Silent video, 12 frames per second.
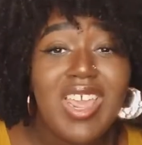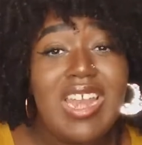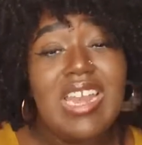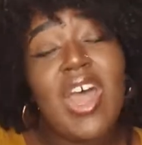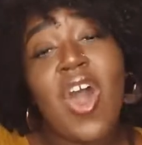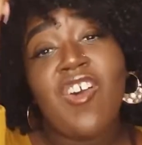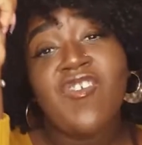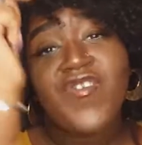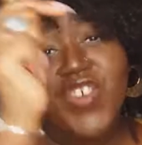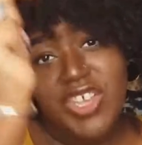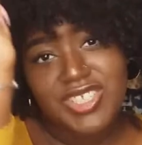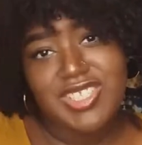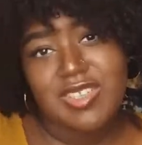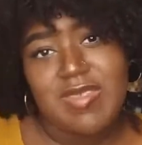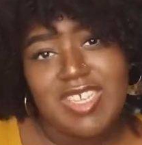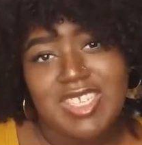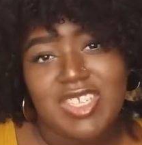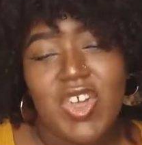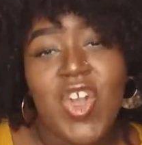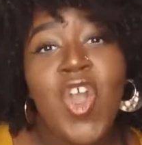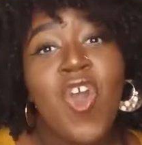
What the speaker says: in our first semester